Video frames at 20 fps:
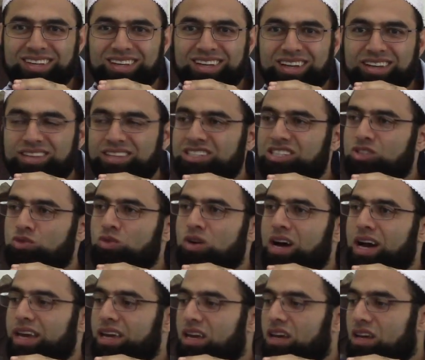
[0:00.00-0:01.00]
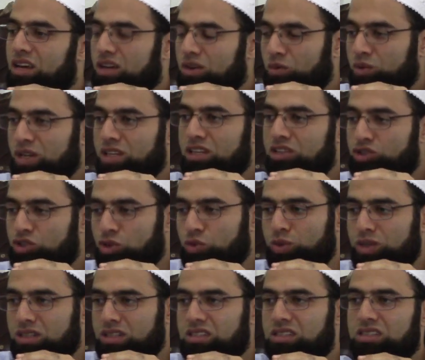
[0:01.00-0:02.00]
And this is why we need two
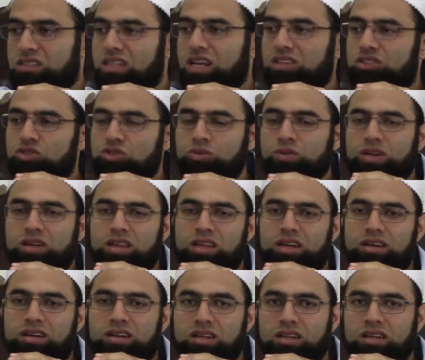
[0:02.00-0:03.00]
witnesses that you were there.